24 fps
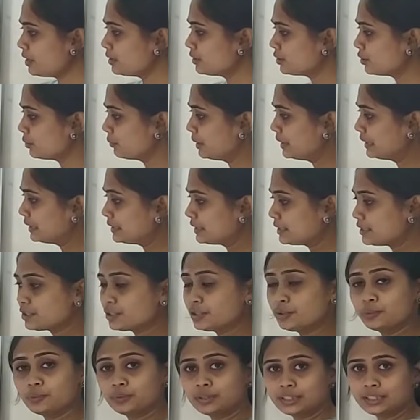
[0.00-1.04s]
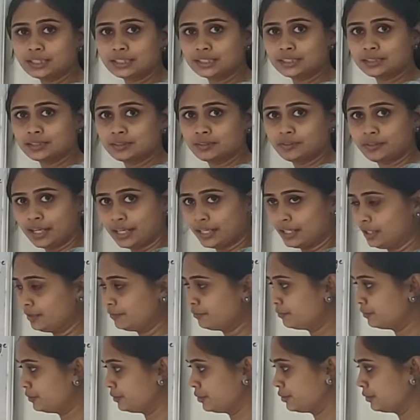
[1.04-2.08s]
So when this unit is
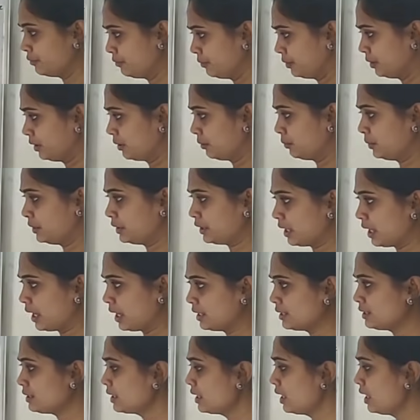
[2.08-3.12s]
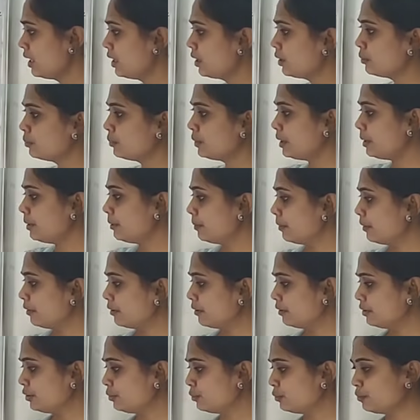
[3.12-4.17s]
ready with us, we'll
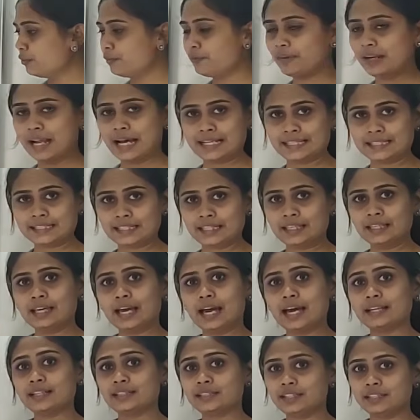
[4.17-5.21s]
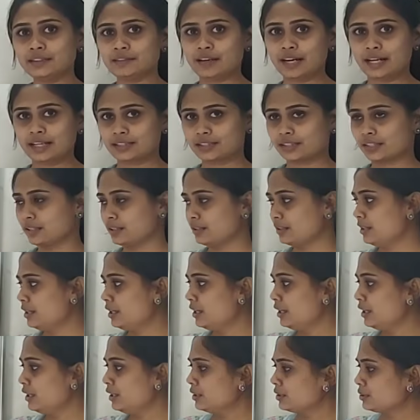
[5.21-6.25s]
do flasking and dewaxing.
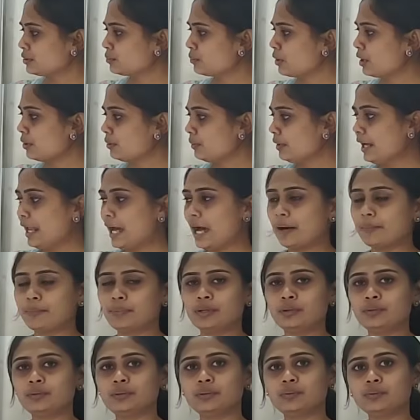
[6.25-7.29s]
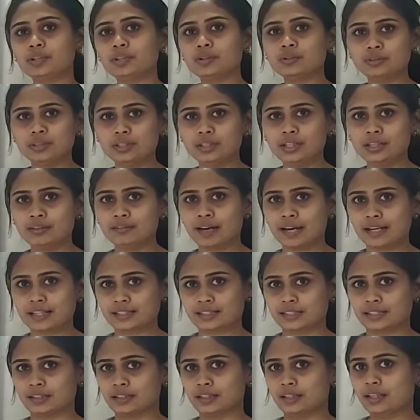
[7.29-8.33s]
So what will happen when we do
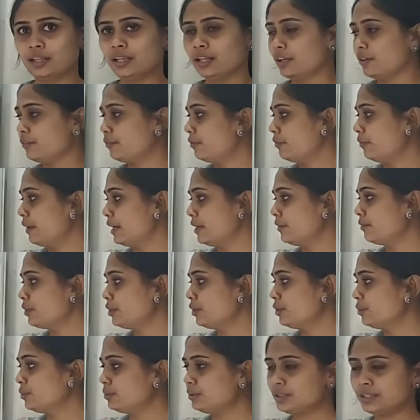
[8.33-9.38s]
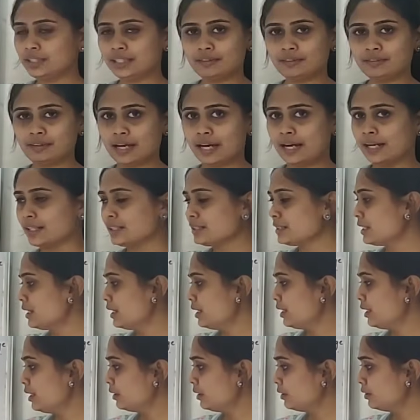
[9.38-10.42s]
dewaxing? Whenever you dewax,
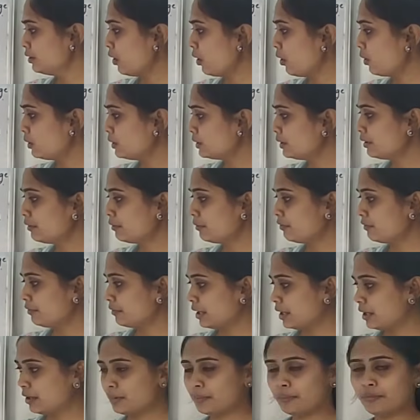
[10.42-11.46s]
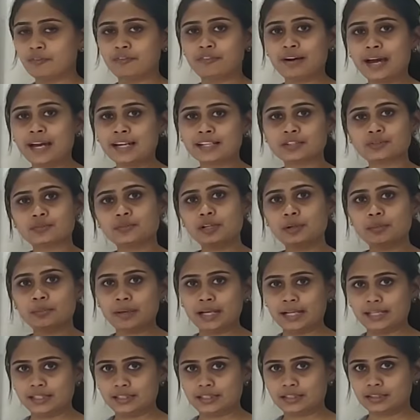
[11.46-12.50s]
all the wax will
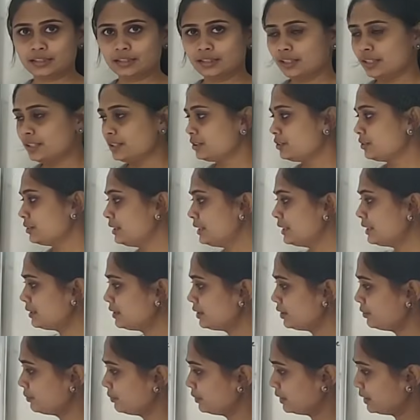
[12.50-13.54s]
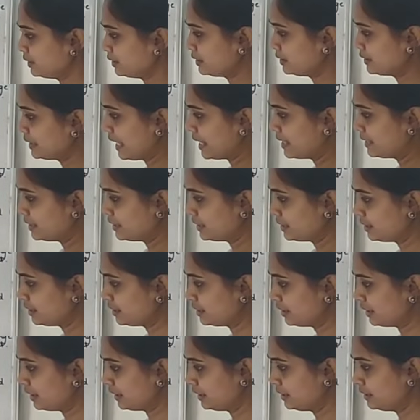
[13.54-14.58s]
melt. So this unit, this
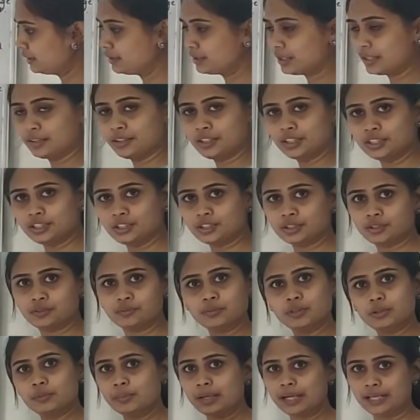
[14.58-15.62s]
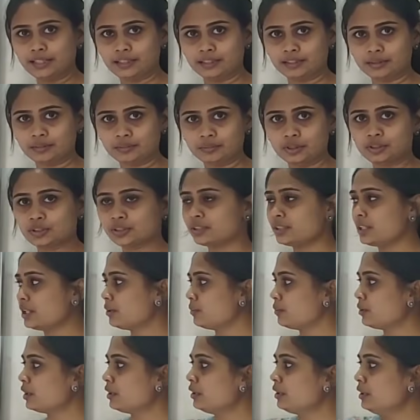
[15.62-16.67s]
anterior teeth region will melt because they
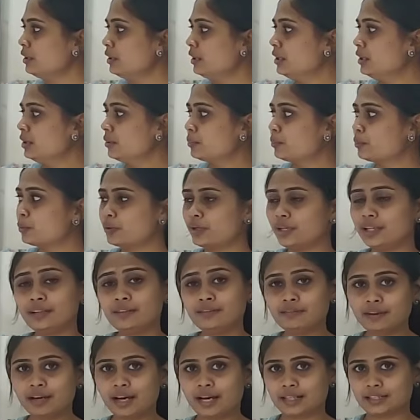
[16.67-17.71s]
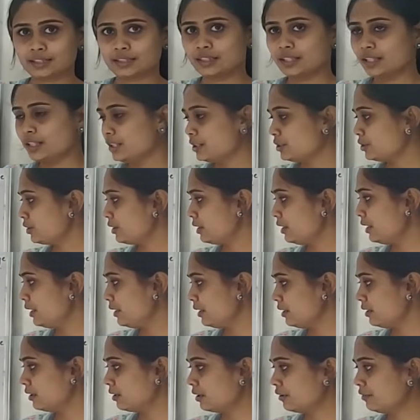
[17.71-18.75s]
were poured in wax. So
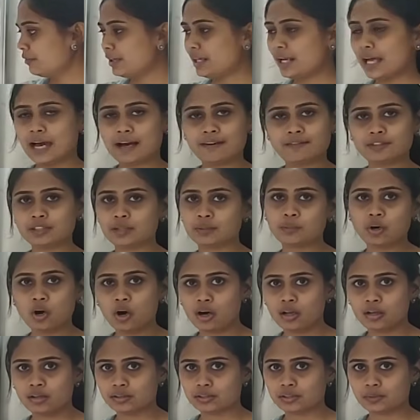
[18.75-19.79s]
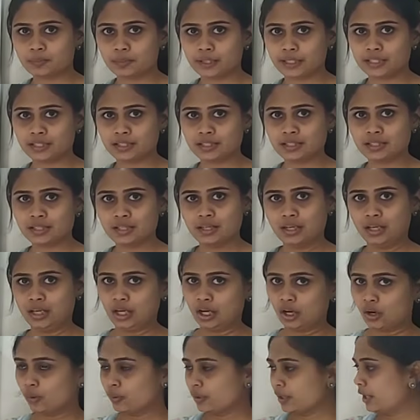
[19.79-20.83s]
here we'll have some hollow space.
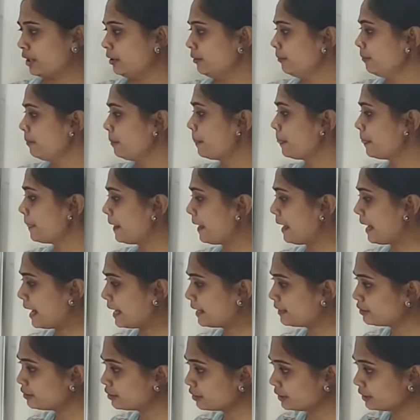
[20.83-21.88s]
Okay. And